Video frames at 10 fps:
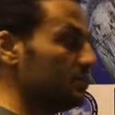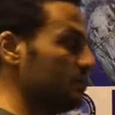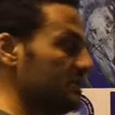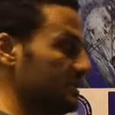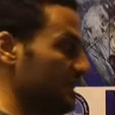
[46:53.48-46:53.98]
So
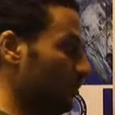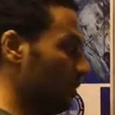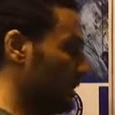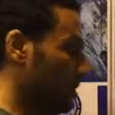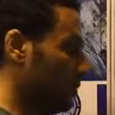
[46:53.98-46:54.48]
the same we
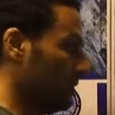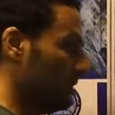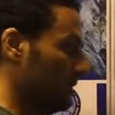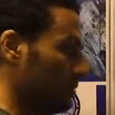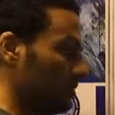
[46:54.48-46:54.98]
can
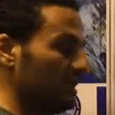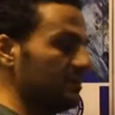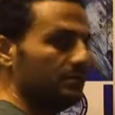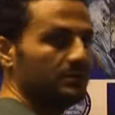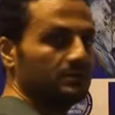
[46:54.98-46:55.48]
connect it to an
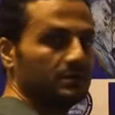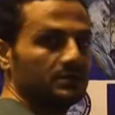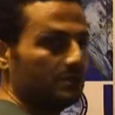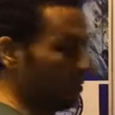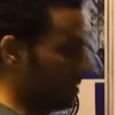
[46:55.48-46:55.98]
electric
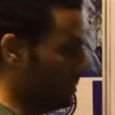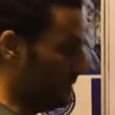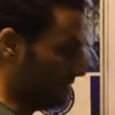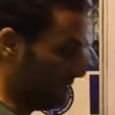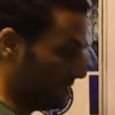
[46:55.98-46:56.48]
circuit,
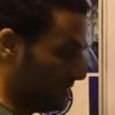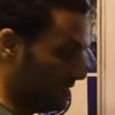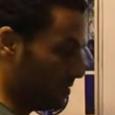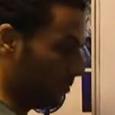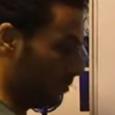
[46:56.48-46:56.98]
but in this
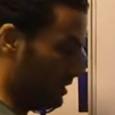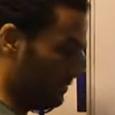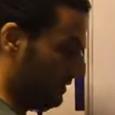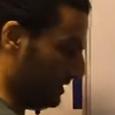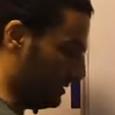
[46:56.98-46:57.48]
case we do
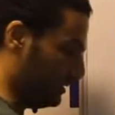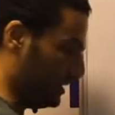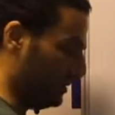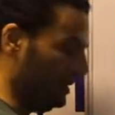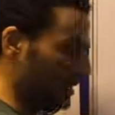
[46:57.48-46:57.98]
have current
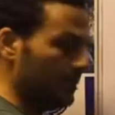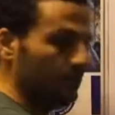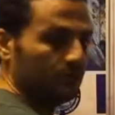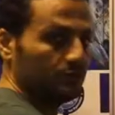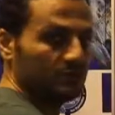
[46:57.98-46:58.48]
coming
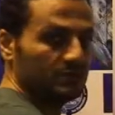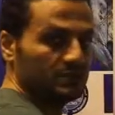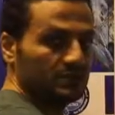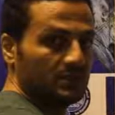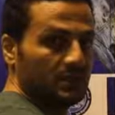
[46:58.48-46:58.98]
out from
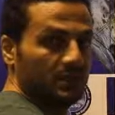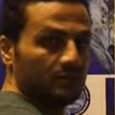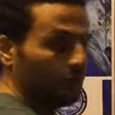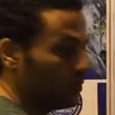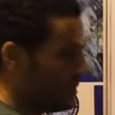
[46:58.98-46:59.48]
this
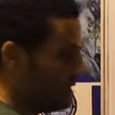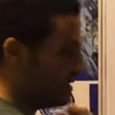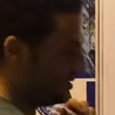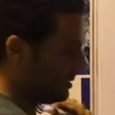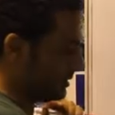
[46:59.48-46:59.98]

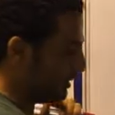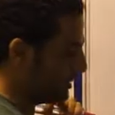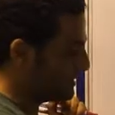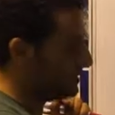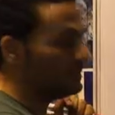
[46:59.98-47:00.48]

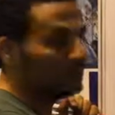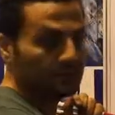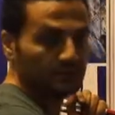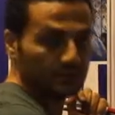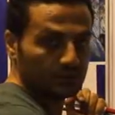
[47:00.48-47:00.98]
crystalline
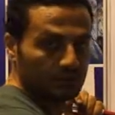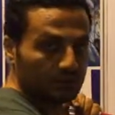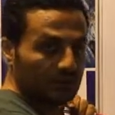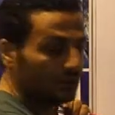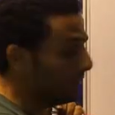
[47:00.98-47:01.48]
structure
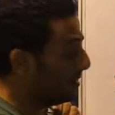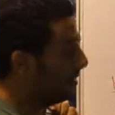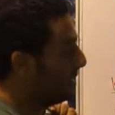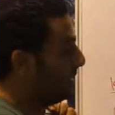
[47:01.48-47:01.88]
material.